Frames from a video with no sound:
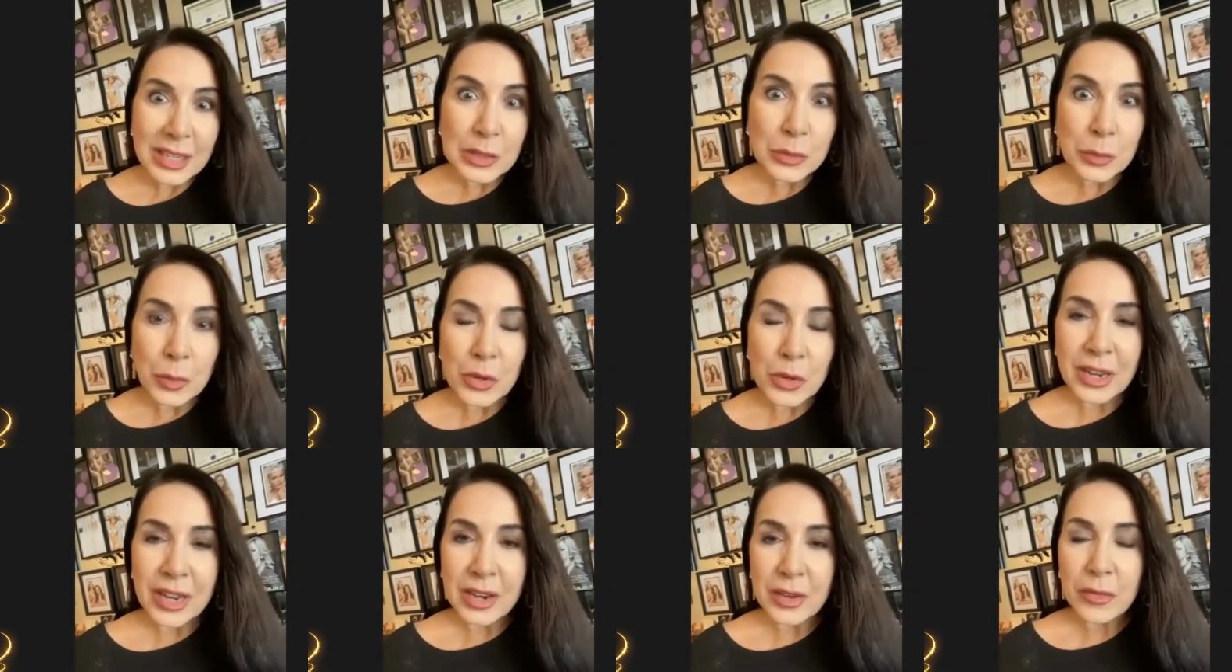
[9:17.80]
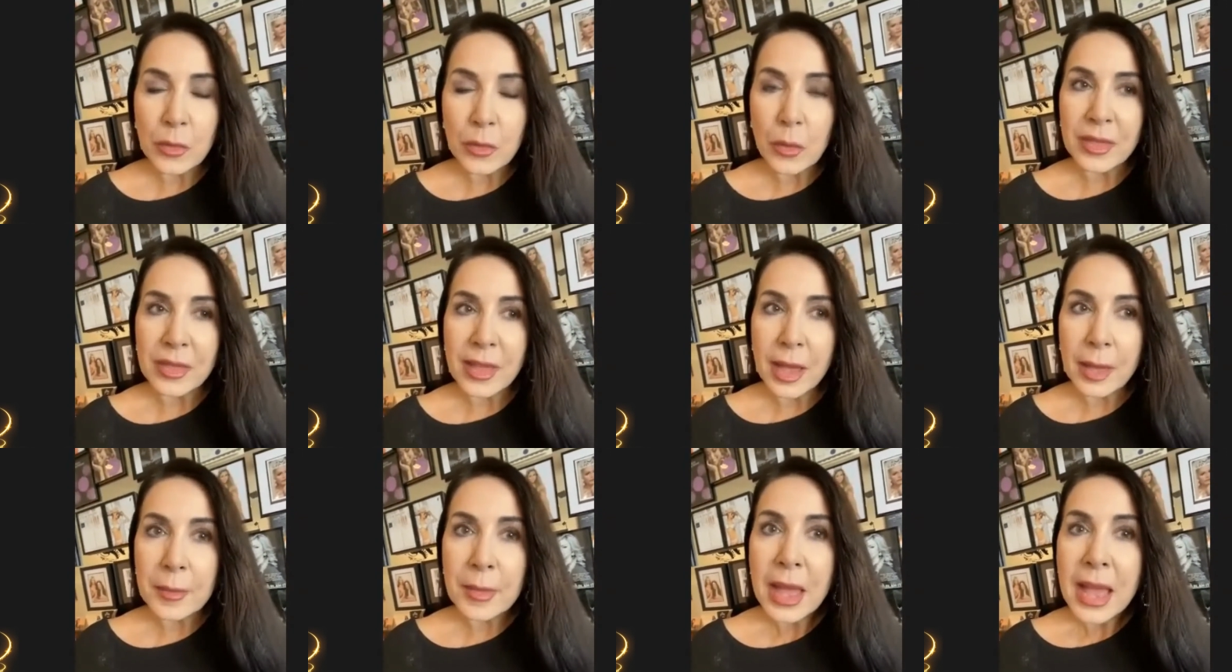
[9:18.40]
working for
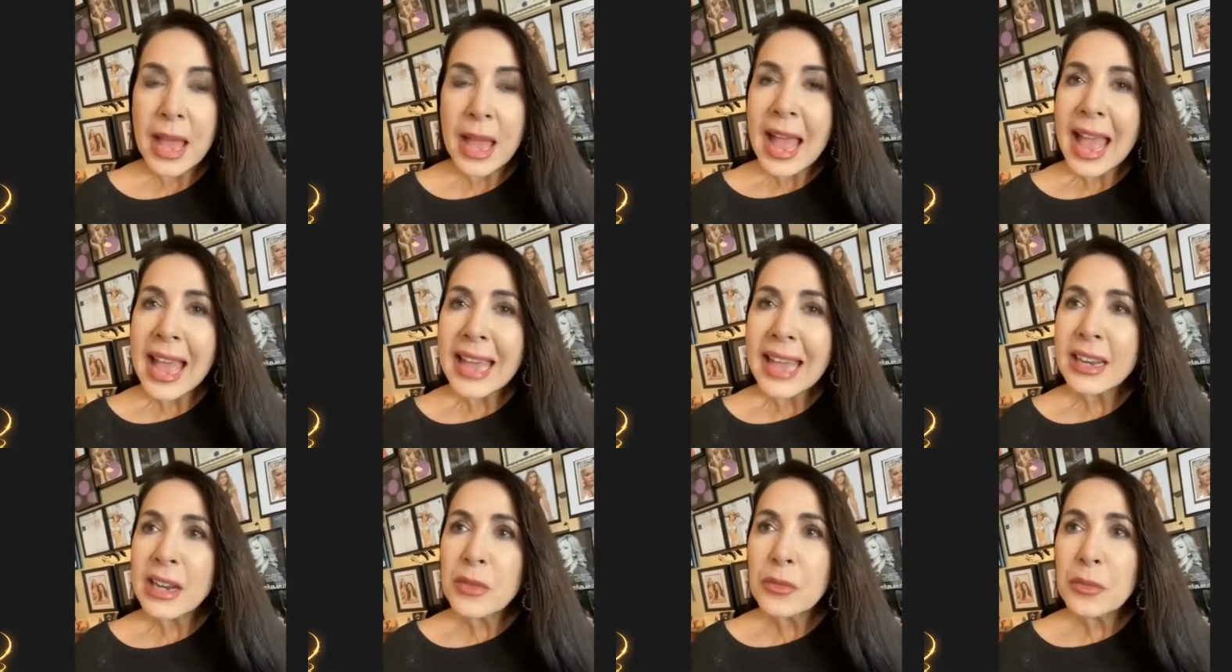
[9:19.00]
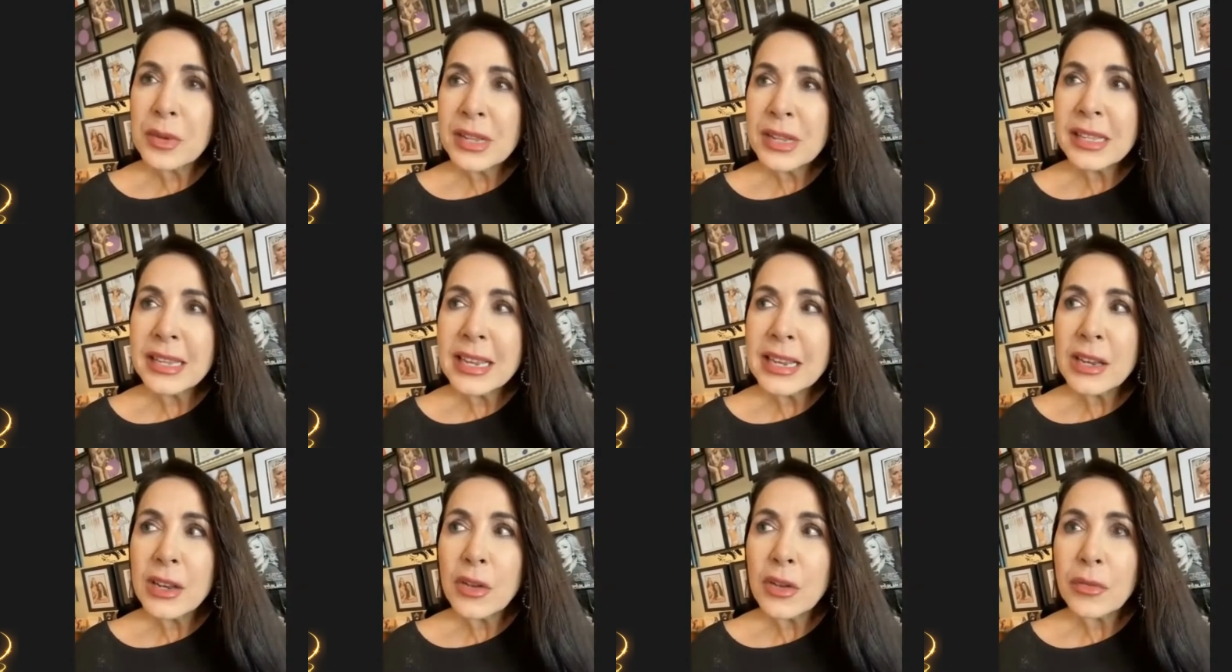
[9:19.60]
them. And I really